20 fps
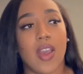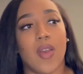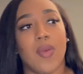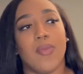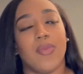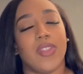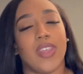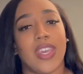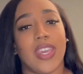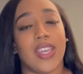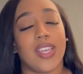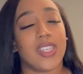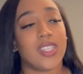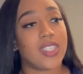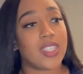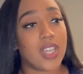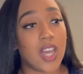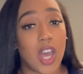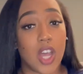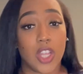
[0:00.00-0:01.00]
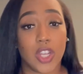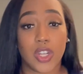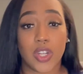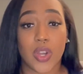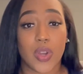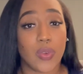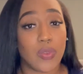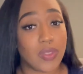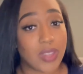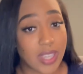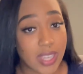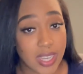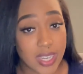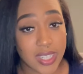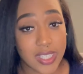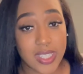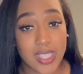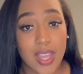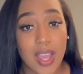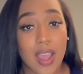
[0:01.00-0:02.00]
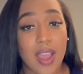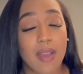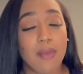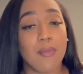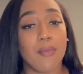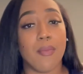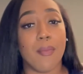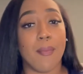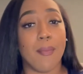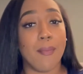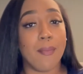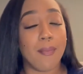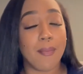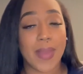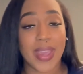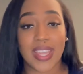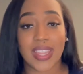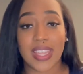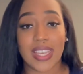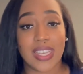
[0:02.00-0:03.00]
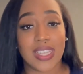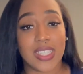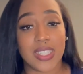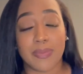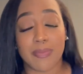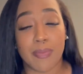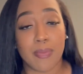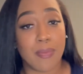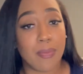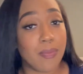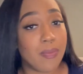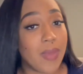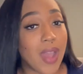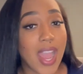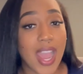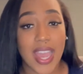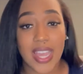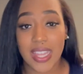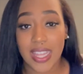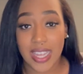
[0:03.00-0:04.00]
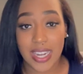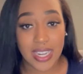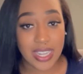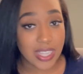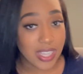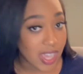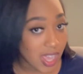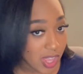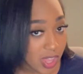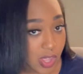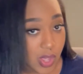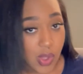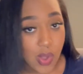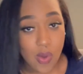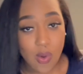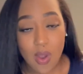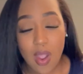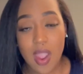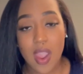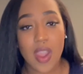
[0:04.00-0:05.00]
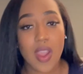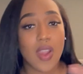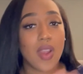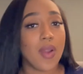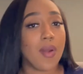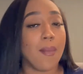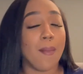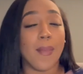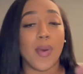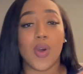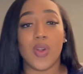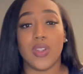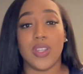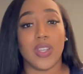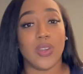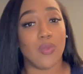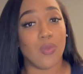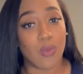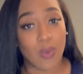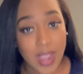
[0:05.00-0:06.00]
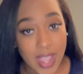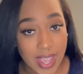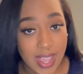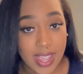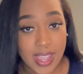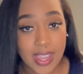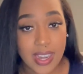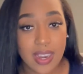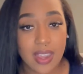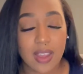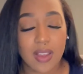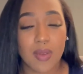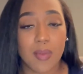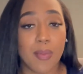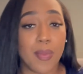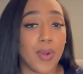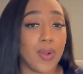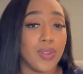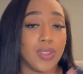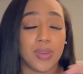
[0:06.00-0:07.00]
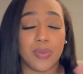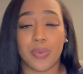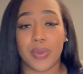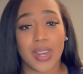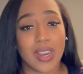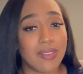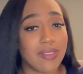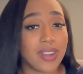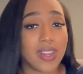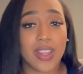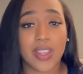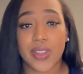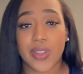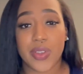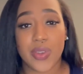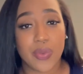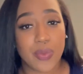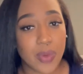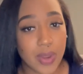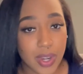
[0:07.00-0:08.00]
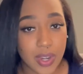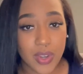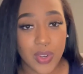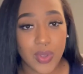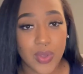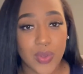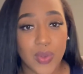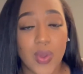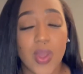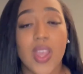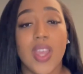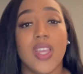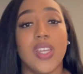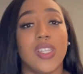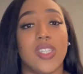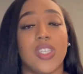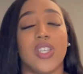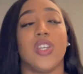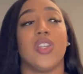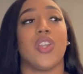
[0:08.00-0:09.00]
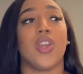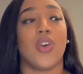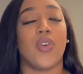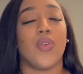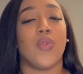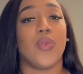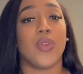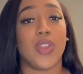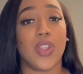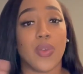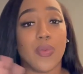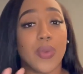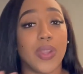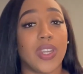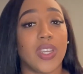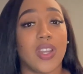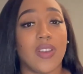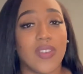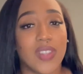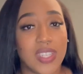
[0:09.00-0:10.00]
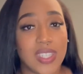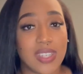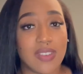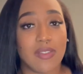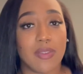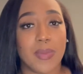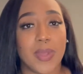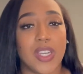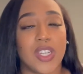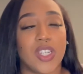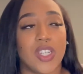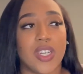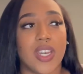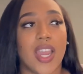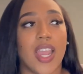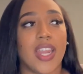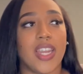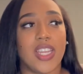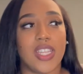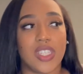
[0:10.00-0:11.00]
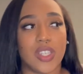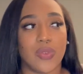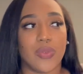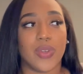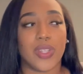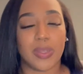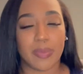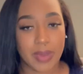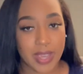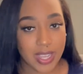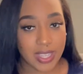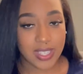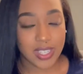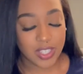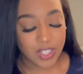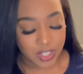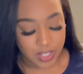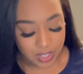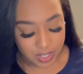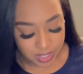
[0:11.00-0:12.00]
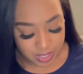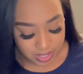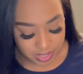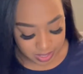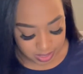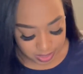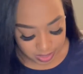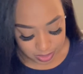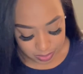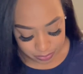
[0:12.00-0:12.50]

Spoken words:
things, color code things, make things highlighted yellow, bolded red, bolded whatever color you want to do, to know when you're reading over this information, I need to really pay attention to this.